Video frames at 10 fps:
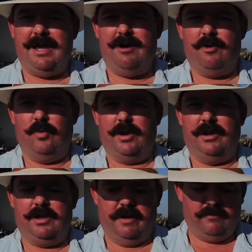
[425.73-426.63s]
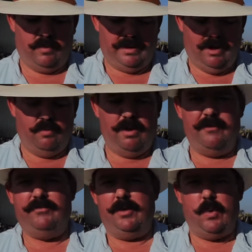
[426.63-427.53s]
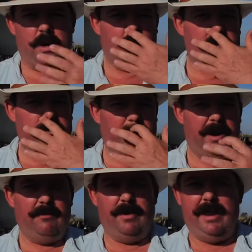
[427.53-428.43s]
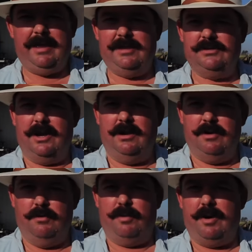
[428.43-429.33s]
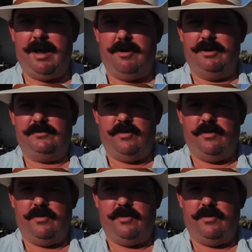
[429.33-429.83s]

an hour we're going to cover. We know roughly what our spray rig is going to do per hour as